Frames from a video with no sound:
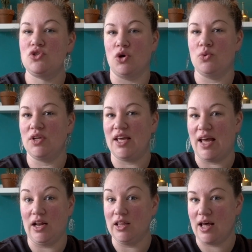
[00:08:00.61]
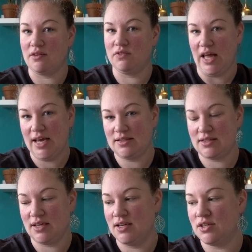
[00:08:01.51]
don't get a lot of
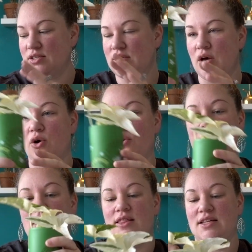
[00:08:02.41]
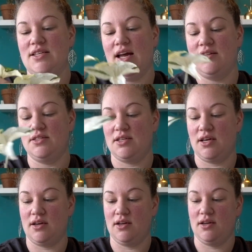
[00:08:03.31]
light. So they tend
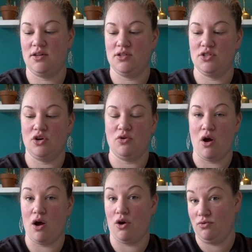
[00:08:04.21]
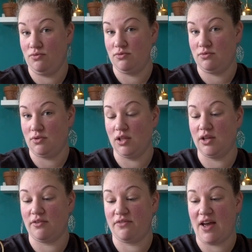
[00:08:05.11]
to grow a
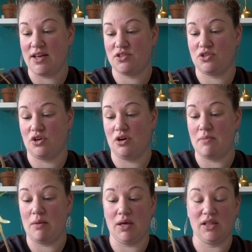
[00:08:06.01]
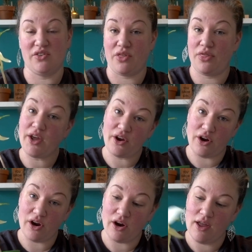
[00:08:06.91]
little faster, maybe a little
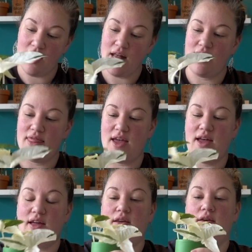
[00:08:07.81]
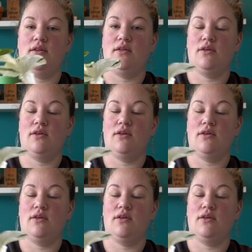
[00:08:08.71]
thicker than